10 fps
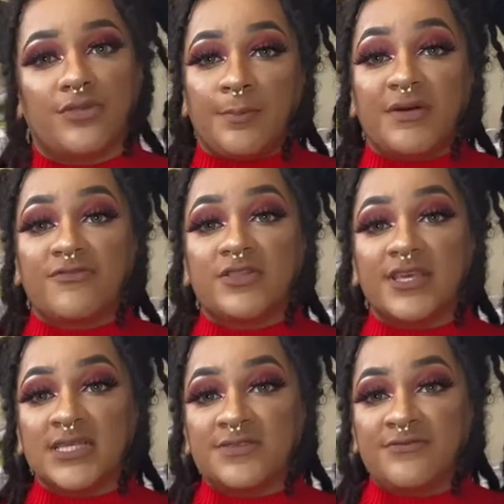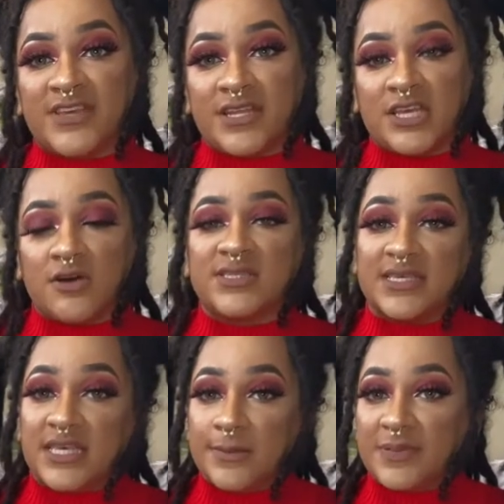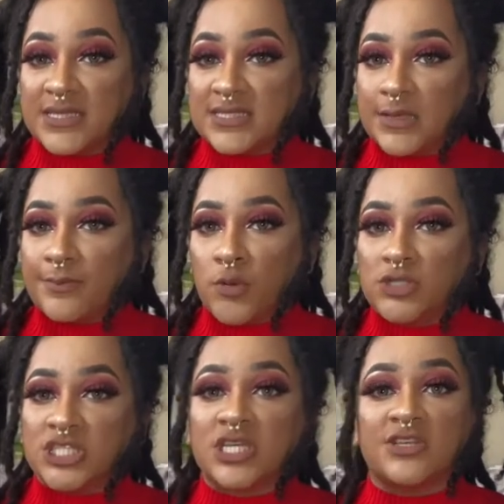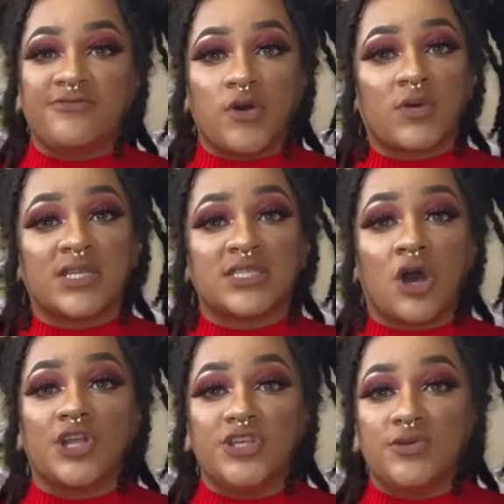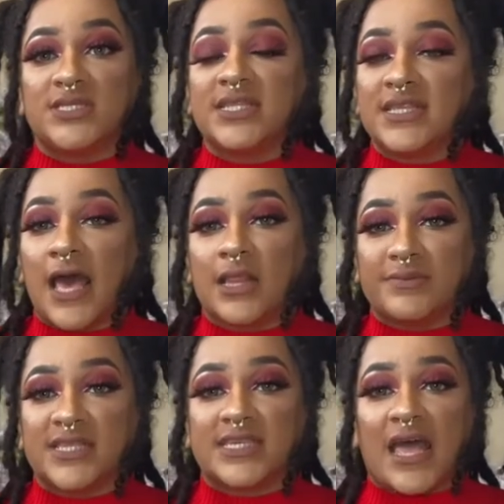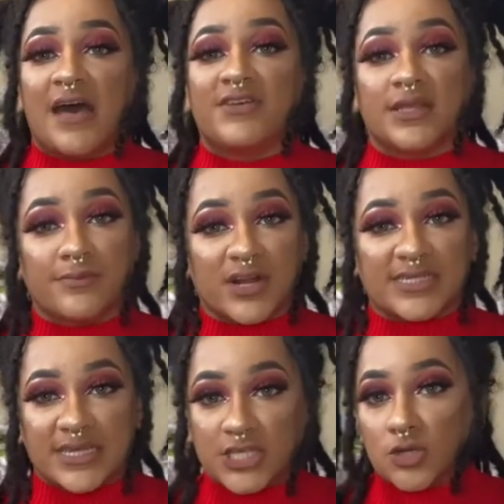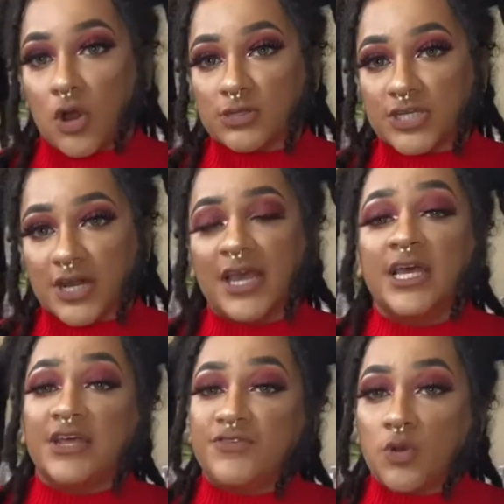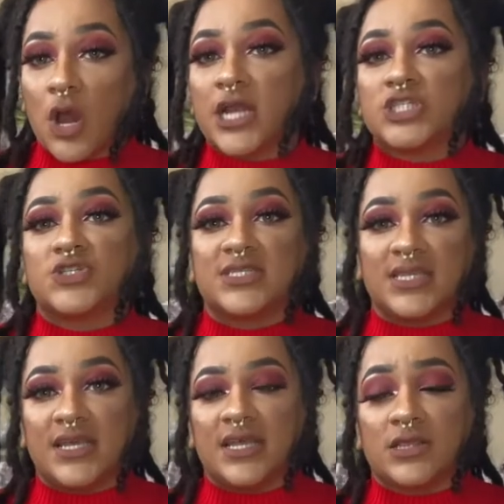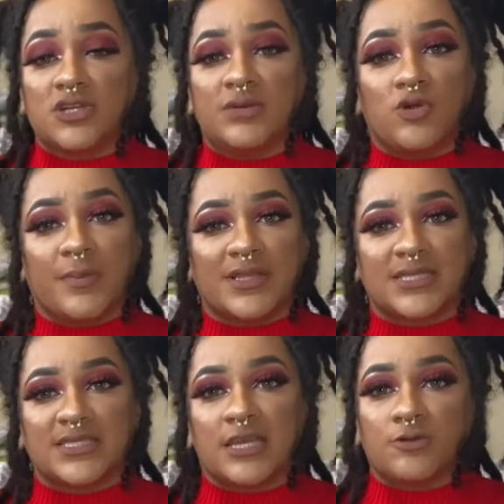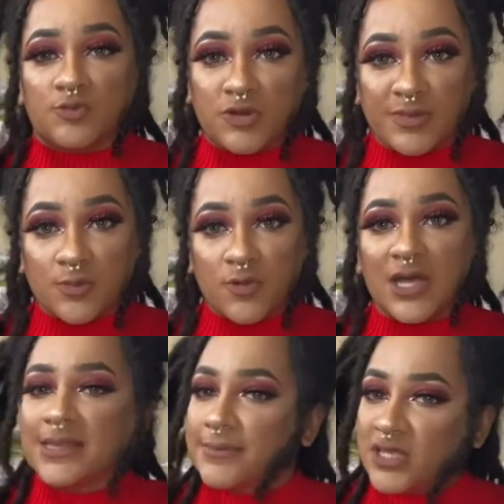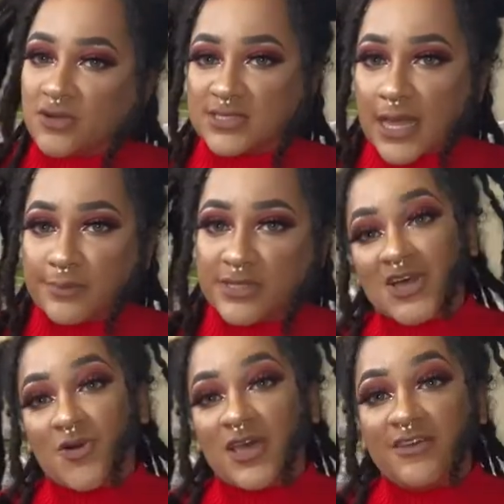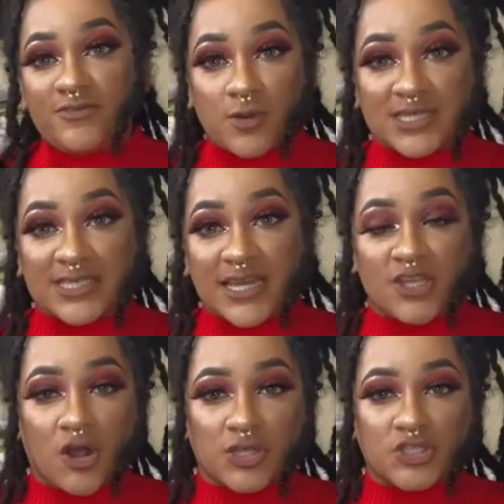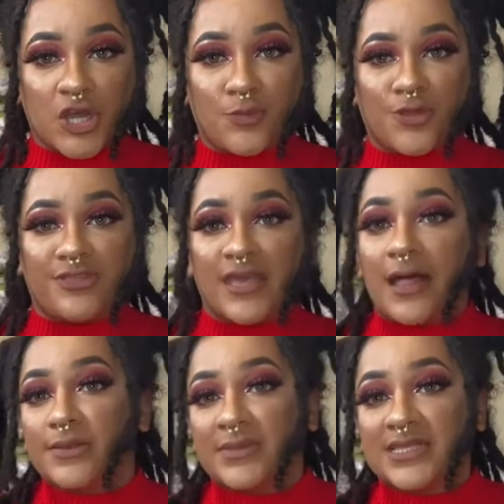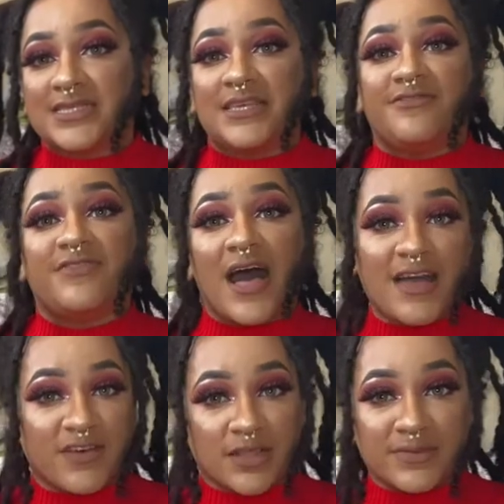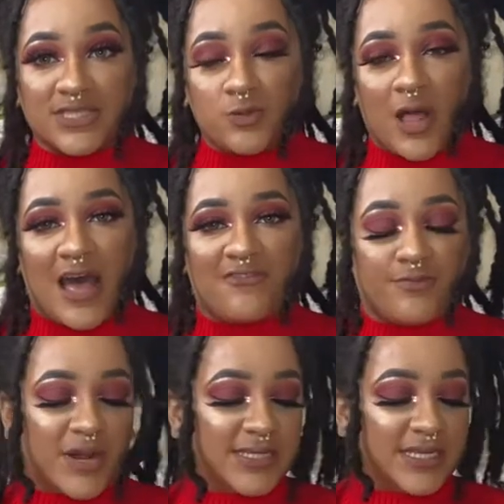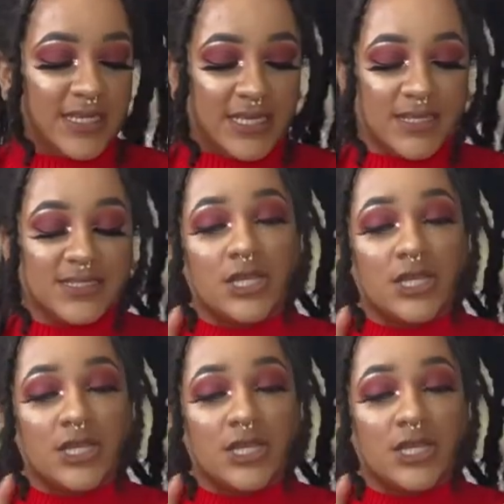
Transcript: But for this video, to keep it simple, we're just going to focus on using the elements and having them present in your altar. If you are interested in learning more about the sacred woman one, let me know down below. So if you are setting your altar up with the elements, the five elements you will have present is